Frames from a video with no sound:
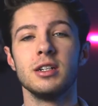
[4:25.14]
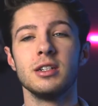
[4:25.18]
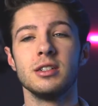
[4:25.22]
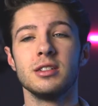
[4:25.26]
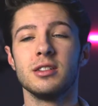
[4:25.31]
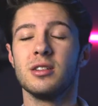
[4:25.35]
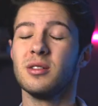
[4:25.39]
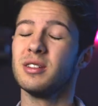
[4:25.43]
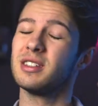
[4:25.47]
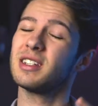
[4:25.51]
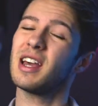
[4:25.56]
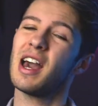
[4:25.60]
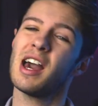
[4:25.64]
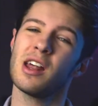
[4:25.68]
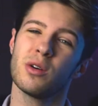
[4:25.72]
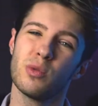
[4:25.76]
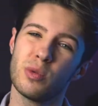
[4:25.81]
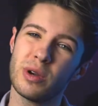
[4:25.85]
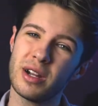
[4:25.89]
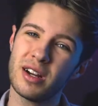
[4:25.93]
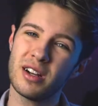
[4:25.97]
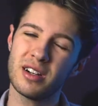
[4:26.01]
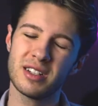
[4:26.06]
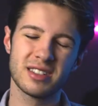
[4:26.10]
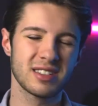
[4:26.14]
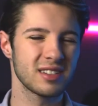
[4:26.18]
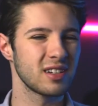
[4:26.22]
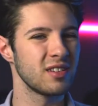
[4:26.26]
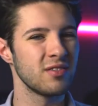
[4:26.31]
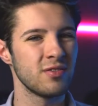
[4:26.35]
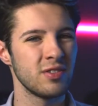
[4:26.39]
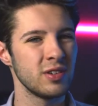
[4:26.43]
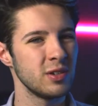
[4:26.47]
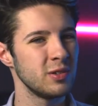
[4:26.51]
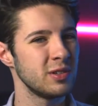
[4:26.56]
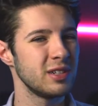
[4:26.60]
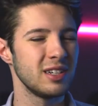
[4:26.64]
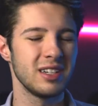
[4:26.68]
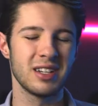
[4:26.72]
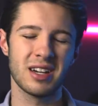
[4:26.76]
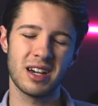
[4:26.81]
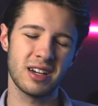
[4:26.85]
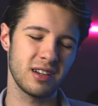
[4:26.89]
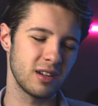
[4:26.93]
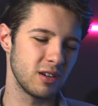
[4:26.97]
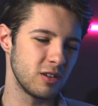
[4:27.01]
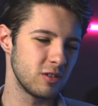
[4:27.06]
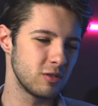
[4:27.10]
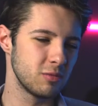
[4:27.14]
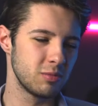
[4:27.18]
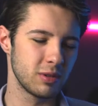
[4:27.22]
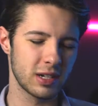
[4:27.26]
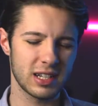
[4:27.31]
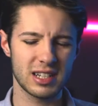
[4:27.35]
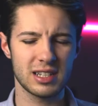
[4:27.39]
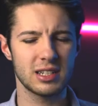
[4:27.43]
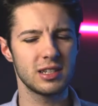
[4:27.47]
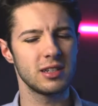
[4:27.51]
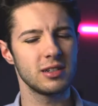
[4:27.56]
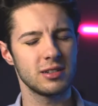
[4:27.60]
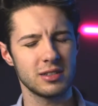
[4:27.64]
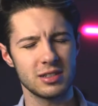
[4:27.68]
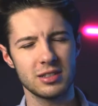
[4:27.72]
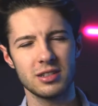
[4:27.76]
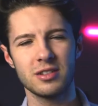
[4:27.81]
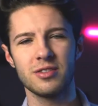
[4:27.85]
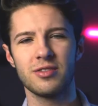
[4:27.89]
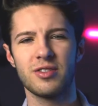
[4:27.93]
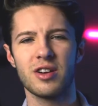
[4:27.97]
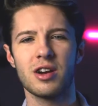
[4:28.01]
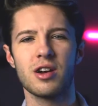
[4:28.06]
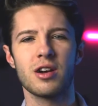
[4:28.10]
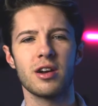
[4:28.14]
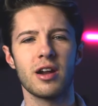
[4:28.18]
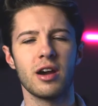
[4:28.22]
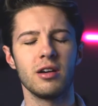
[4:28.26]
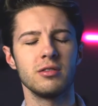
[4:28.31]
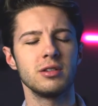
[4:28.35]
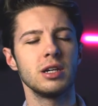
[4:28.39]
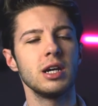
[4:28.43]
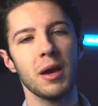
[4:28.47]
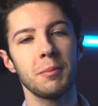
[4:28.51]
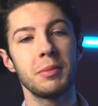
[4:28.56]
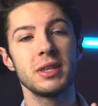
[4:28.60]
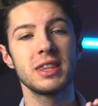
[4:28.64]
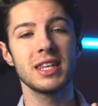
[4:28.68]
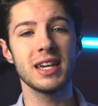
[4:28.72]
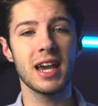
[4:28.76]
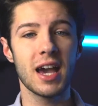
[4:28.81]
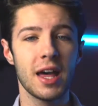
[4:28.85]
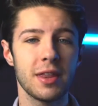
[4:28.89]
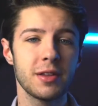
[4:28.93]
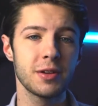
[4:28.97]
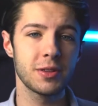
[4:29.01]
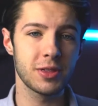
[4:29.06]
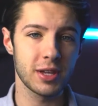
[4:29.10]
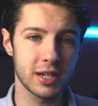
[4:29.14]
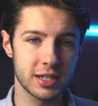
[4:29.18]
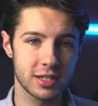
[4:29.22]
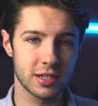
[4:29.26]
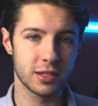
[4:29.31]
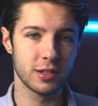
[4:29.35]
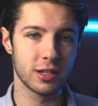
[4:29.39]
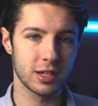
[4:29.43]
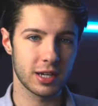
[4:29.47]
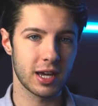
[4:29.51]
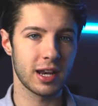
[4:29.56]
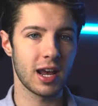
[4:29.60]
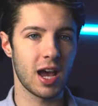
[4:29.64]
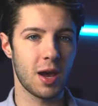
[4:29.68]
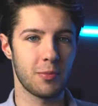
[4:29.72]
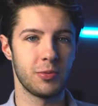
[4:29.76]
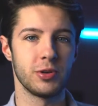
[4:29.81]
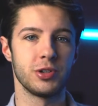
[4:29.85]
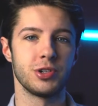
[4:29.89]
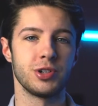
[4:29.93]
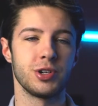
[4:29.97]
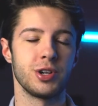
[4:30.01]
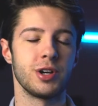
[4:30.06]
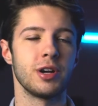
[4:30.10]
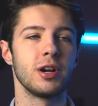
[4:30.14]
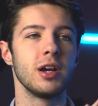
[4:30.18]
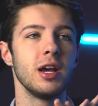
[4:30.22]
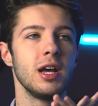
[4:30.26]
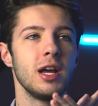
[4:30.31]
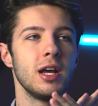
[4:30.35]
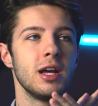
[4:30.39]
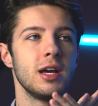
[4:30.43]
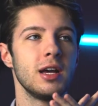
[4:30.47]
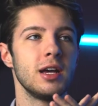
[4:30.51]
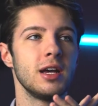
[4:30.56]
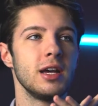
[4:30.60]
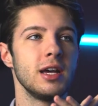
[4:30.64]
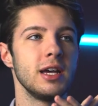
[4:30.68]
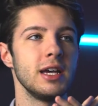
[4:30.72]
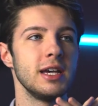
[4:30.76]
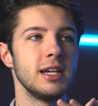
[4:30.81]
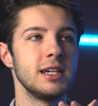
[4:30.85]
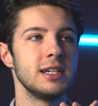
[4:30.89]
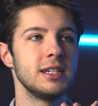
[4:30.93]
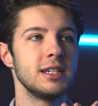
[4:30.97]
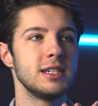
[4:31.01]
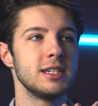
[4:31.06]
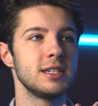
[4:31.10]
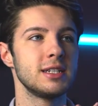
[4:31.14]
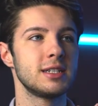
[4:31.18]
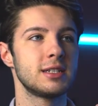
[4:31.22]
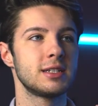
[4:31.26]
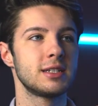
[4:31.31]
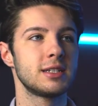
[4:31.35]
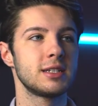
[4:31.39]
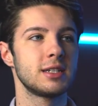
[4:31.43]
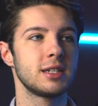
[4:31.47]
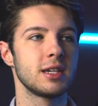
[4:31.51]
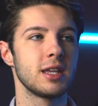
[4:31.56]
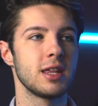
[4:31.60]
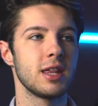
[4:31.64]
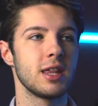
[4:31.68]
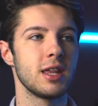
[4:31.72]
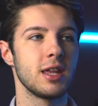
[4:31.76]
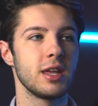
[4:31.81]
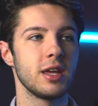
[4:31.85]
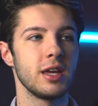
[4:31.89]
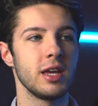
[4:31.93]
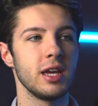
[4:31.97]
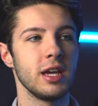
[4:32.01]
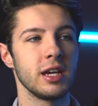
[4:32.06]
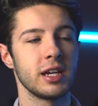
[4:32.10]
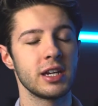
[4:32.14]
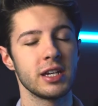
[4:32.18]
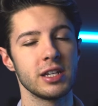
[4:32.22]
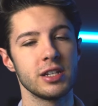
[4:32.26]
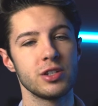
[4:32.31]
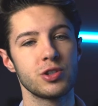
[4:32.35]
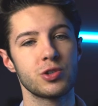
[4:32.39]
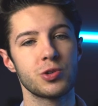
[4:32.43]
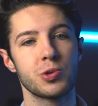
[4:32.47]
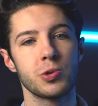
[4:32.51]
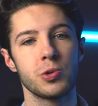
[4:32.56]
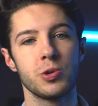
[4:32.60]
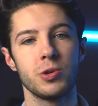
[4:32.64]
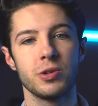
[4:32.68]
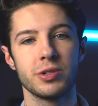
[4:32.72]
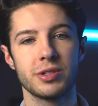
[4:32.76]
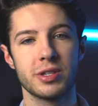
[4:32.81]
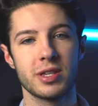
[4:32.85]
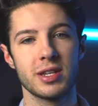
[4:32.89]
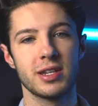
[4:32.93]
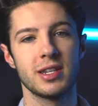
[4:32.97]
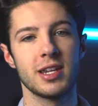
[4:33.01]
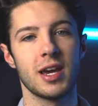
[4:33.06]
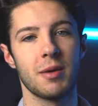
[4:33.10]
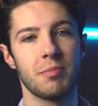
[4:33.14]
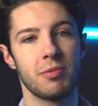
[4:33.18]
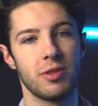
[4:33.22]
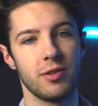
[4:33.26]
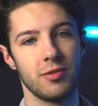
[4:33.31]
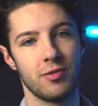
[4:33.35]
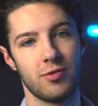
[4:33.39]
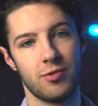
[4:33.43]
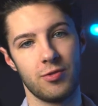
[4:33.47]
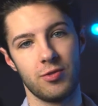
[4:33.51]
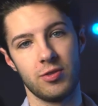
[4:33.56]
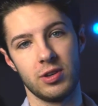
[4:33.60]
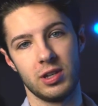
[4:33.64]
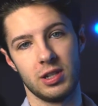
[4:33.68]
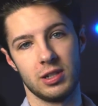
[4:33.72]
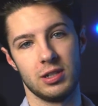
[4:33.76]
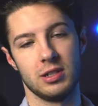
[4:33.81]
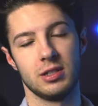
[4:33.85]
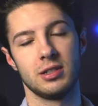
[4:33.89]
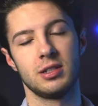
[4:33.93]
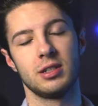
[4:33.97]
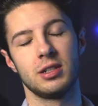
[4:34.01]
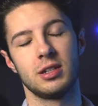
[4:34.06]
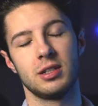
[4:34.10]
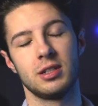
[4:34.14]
So it's kind of weird, it's confusing, I know, but you'll figure it out. But the other thing to look at aperture is it controls the depth of field.